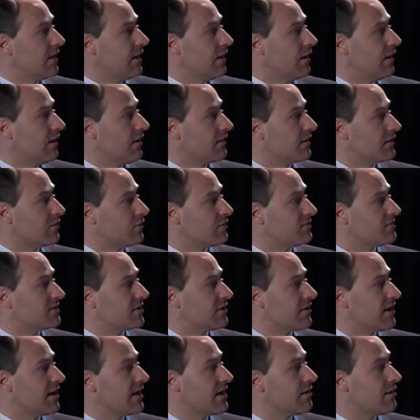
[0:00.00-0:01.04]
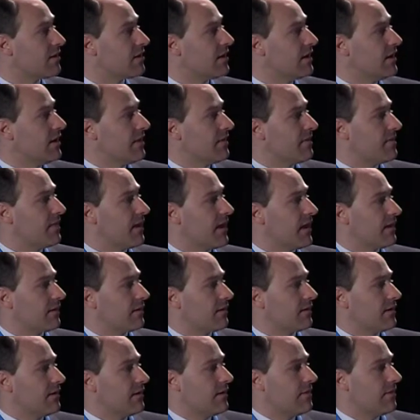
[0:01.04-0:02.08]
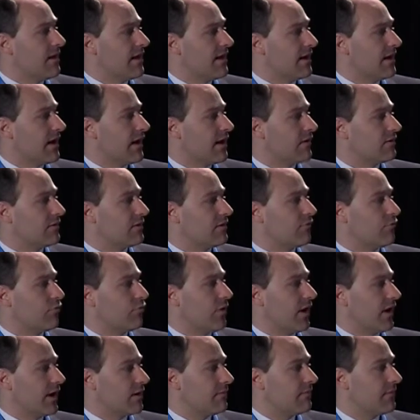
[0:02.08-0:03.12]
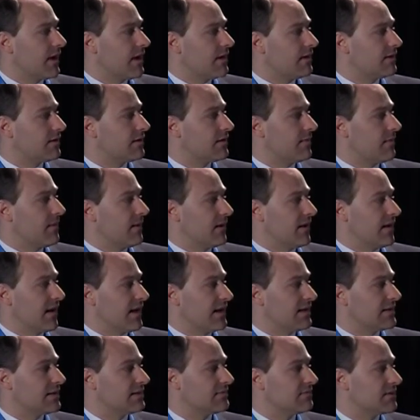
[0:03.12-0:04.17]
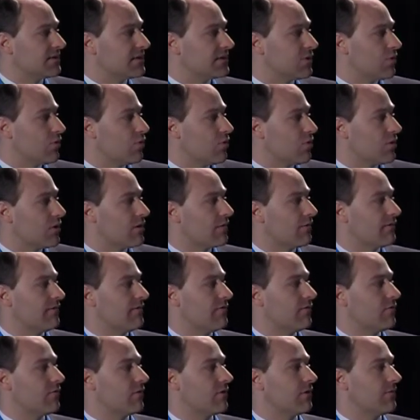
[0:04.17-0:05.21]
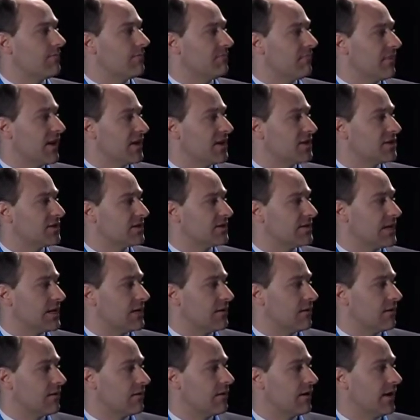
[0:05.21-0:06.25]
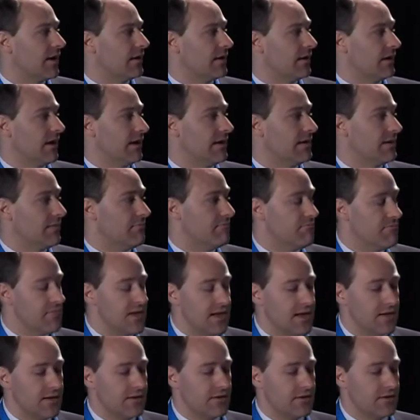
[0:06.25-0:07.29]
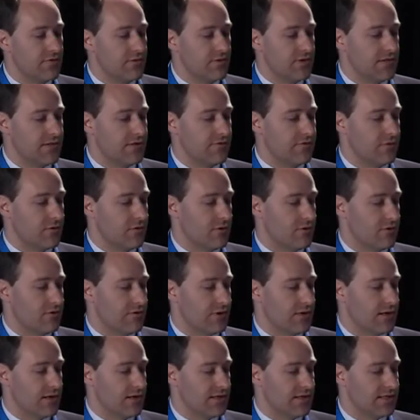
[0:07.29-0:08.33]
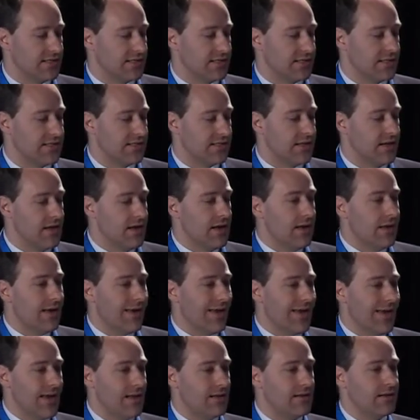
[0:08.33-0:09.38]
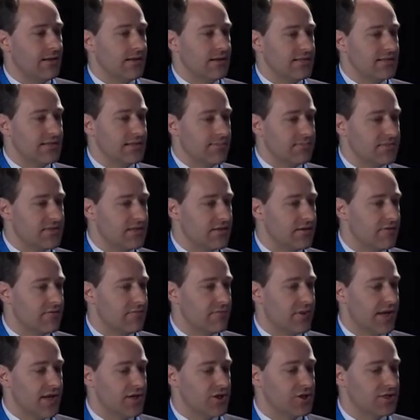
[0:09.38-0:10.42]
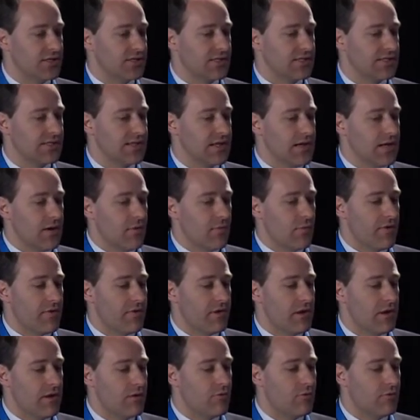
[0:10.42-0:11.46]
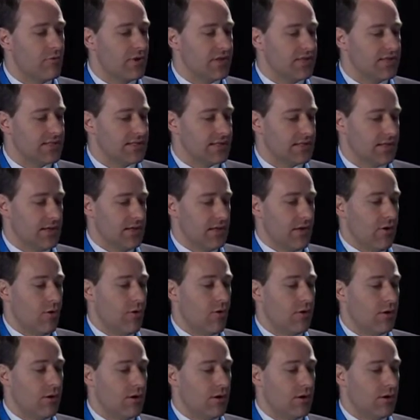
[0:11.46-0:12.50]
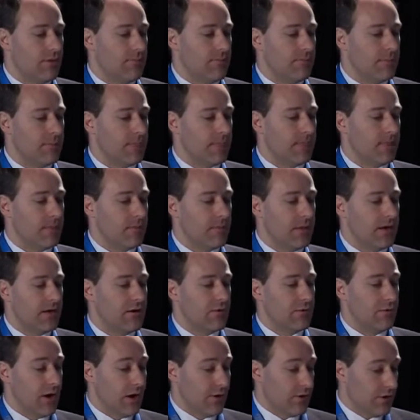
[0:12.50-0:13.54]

All the groups are here, that they recommended the calcium score for patients that are at an intermediate risk for coronary heart disease, and in a subset of patients with a low risk that are